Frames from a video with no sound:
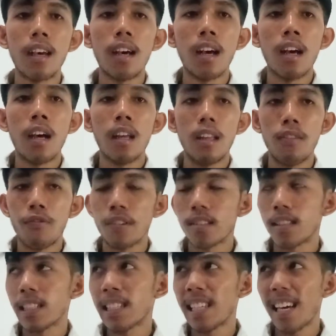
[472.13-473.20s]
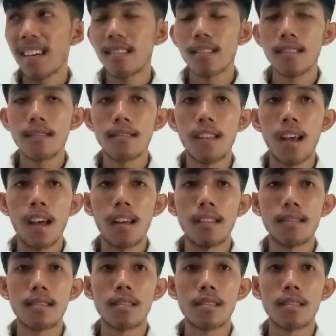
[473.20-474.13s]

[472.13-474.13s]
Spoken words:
investigation as